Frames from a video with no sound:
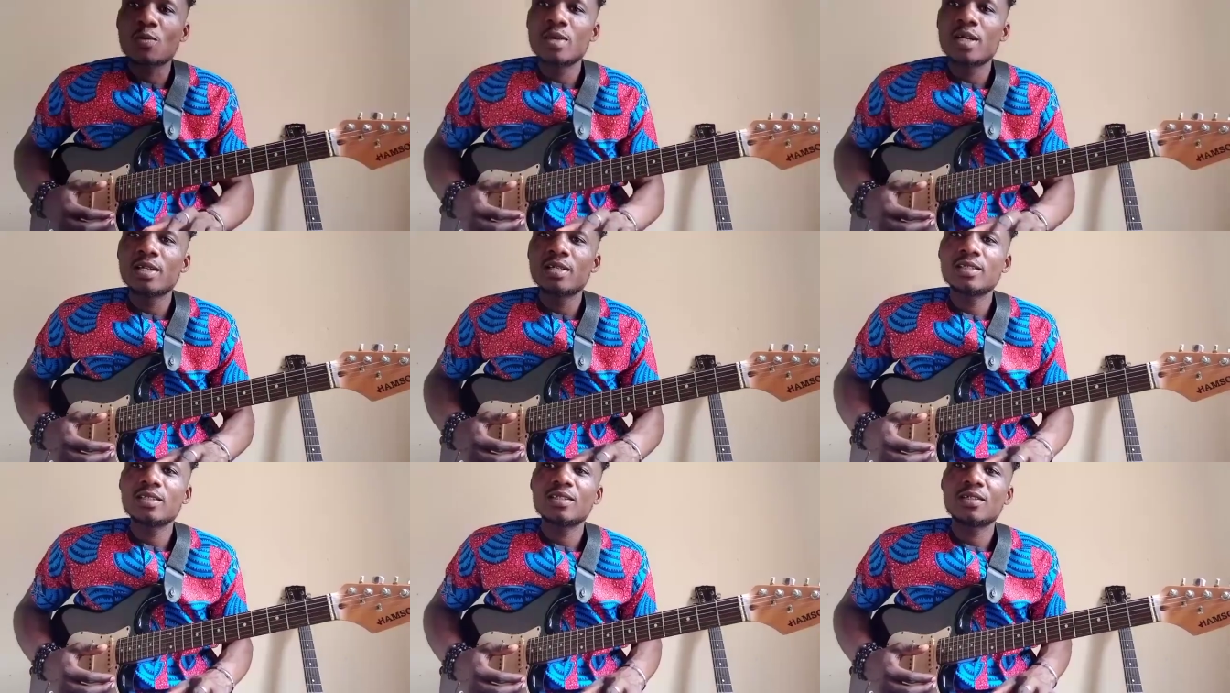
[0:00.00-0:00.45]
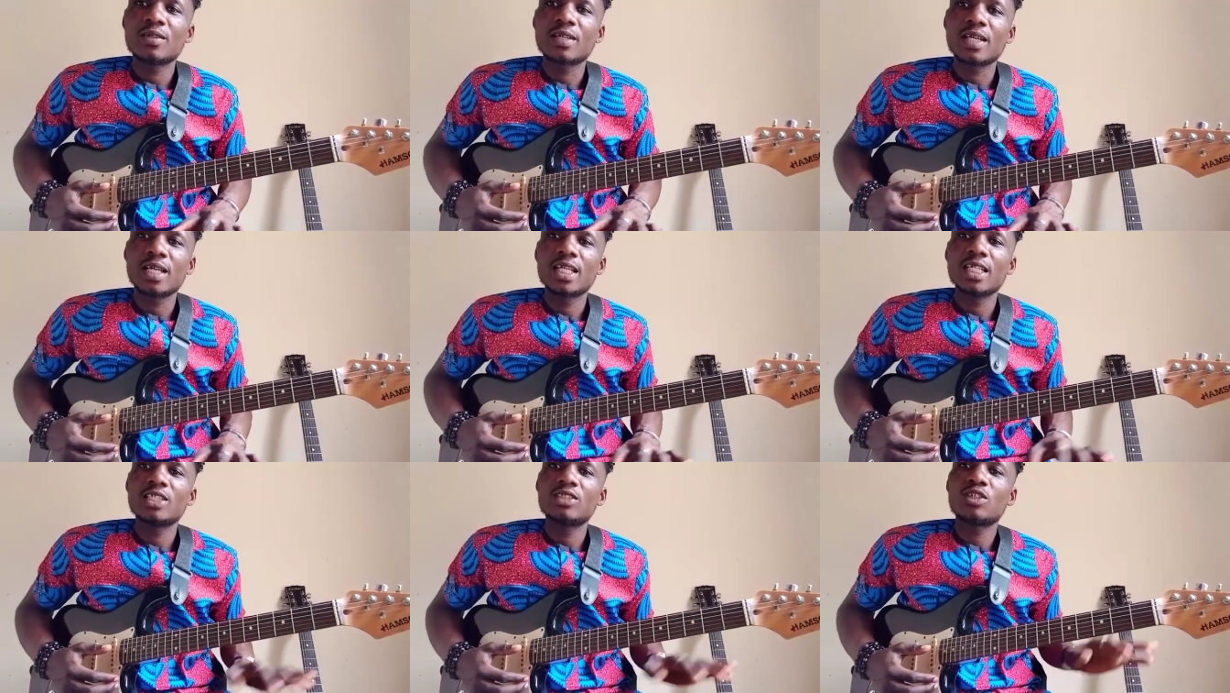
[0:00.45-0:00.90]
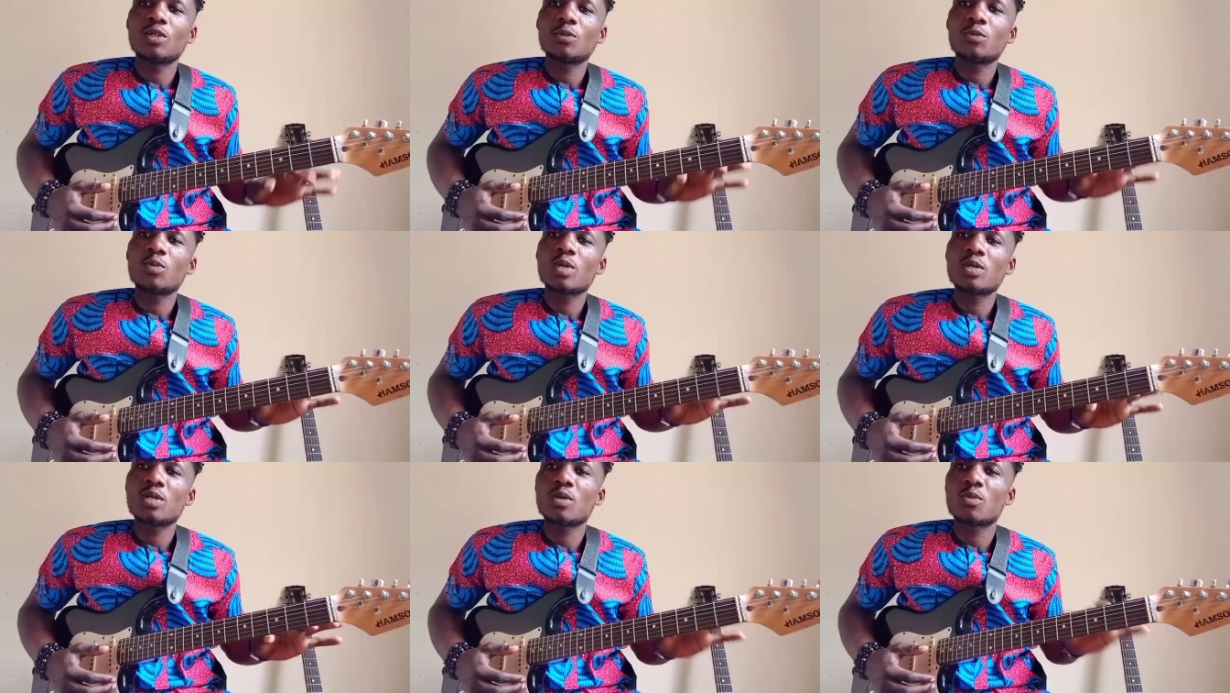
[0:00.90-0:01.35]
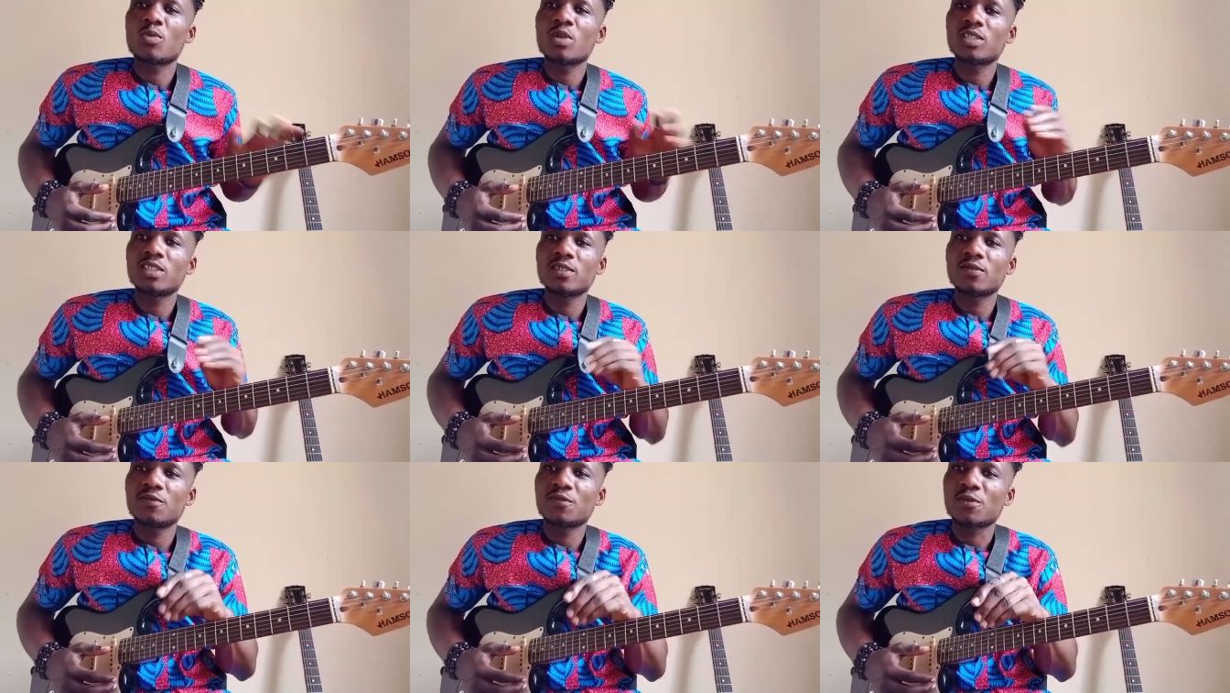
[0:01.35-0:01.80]
comment, okay, drop where you're
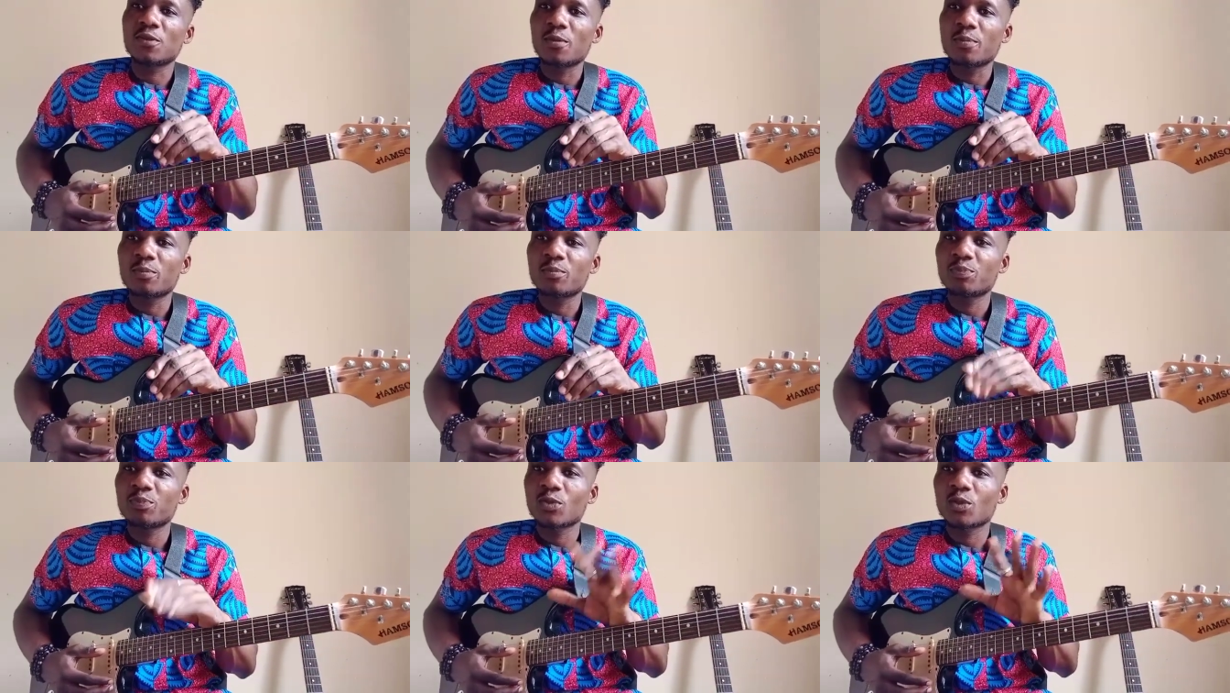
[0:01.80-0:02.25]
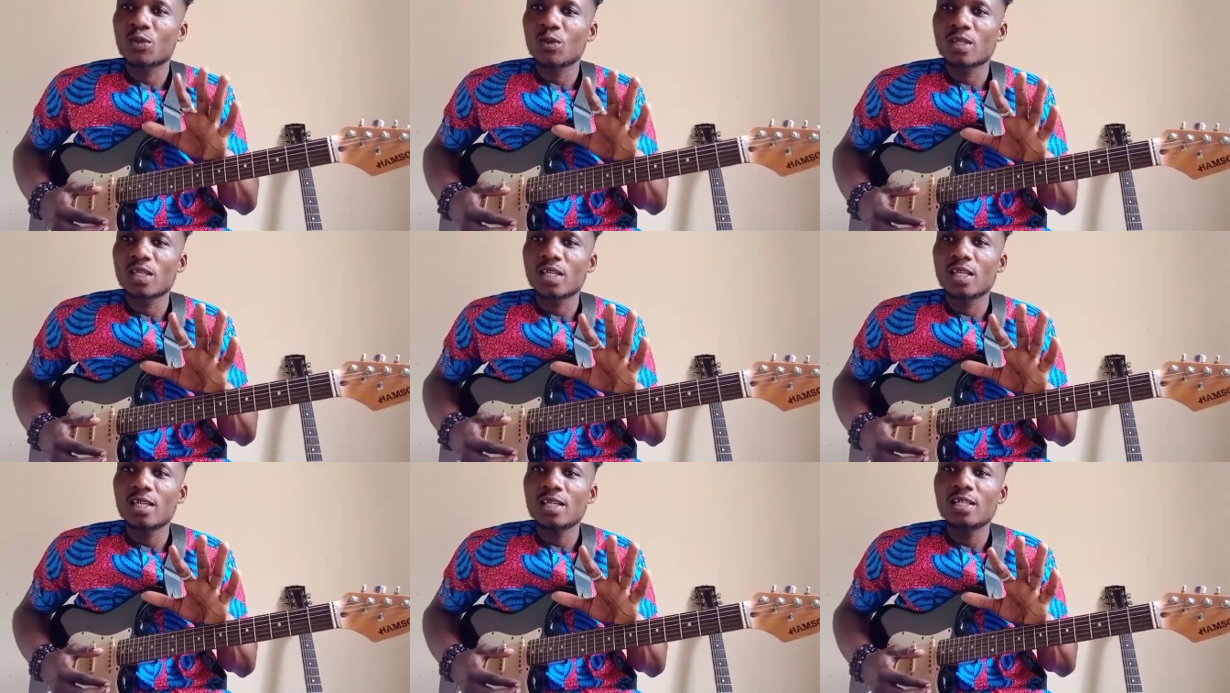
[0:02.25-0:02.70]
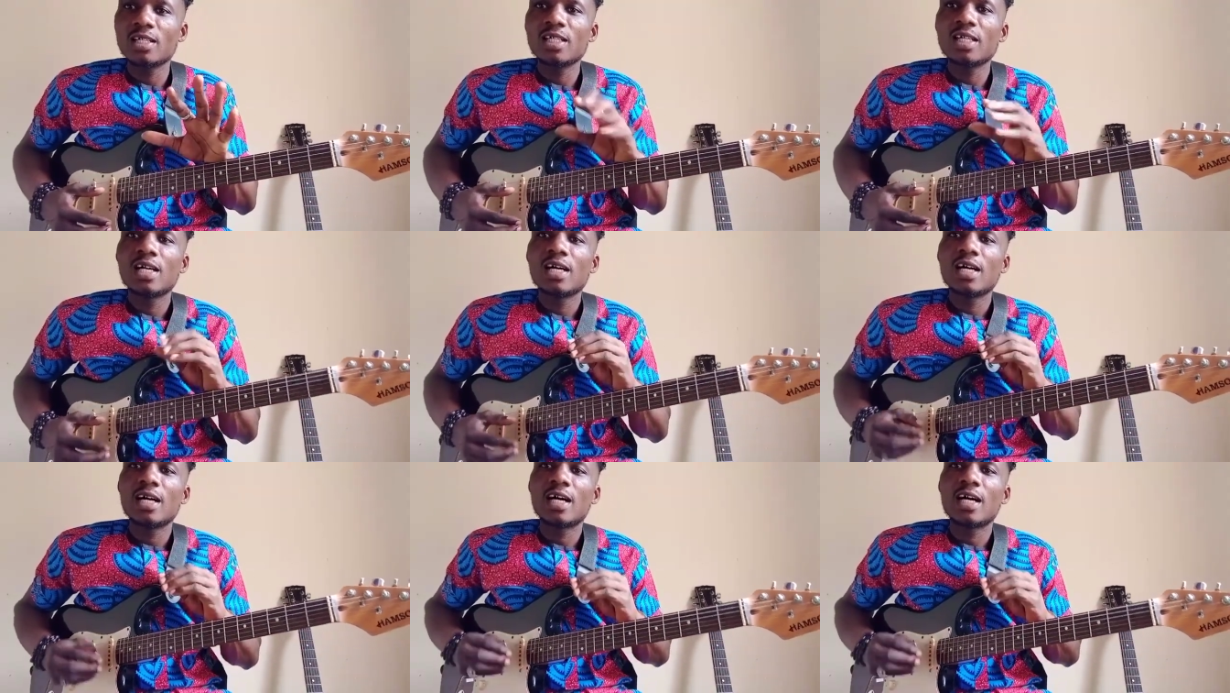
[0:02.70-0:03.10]
watching from, okay.